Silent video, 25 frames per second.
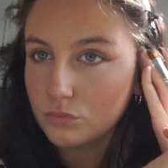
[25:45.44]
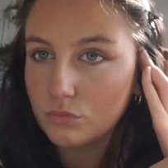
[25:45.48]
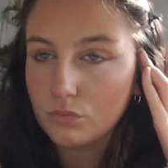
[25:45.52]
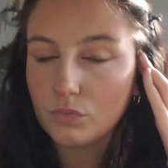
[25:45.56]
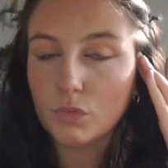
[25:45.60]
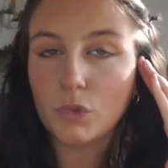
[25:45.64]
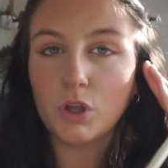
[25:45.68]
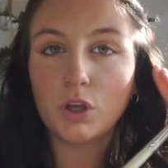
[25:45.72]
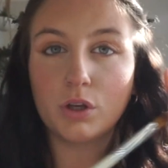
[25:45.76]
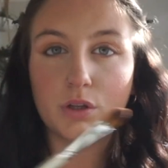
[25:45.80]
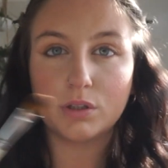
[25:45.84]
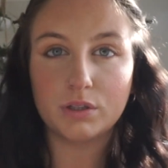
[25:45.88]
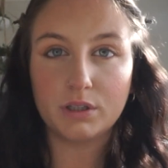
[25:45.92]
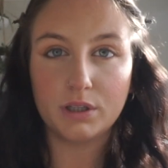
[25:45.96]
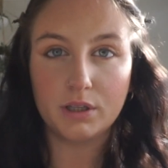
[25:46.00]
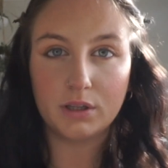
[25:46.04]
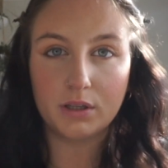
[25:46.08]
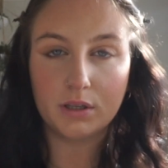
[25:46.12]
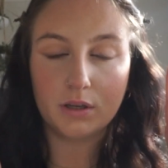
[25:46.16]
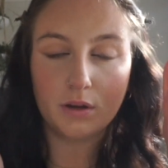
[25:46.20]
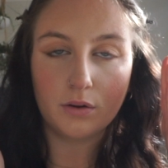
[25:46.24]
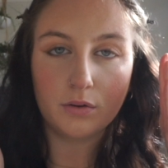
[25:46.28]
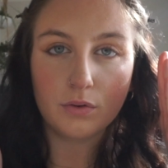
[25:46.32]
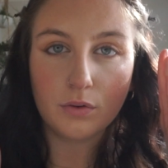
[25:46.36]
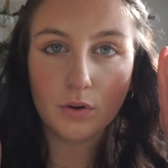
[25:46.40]
You can see the
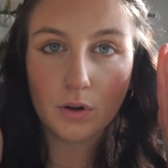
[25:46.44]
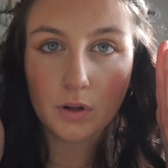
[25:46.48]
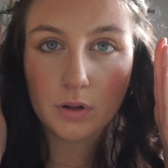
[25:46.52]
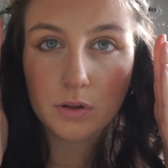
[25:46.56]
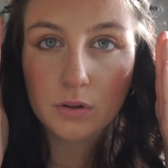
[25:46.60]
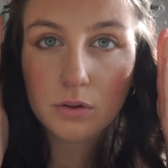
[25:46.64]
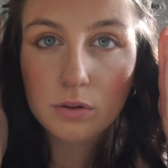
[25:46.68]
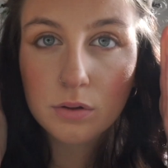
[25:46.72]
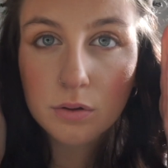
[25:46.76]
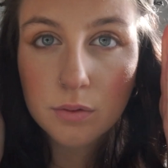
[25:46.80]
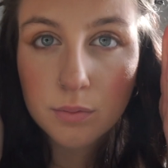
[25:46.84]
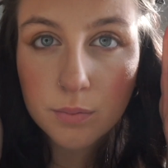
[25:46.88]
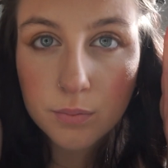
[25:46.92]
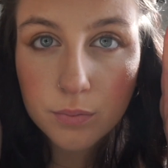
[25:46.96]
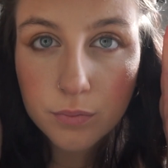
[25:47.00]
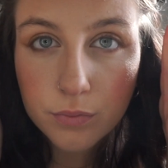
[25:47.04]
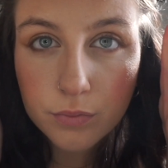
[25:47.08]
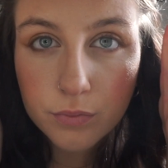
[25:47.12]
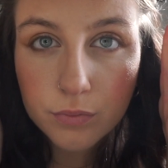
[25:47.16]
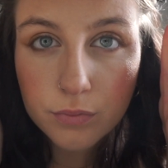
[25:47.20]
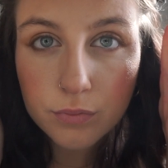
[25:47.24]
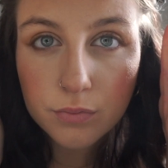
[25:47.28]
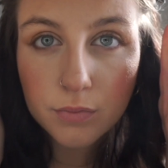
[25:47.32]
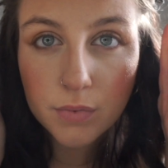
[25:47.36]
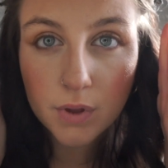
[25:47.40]
difference,
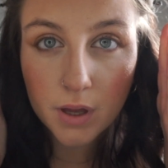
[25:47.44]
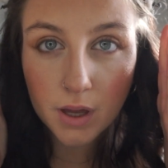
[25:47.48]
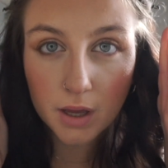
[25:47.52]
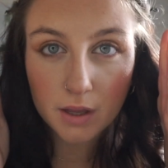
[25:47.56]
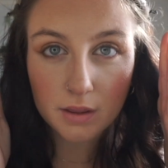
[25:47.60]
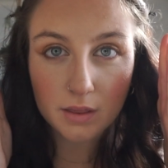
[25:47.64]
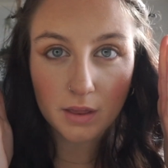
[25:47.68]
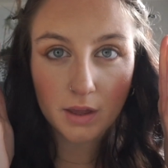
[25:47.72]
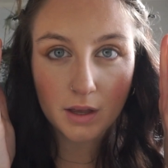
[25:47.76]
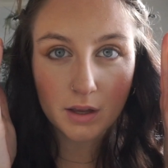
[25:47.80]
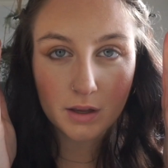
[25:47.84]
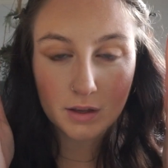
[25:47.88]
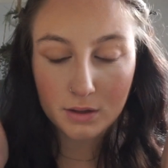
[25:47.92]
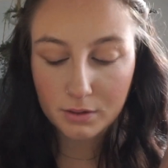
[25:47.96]
I think.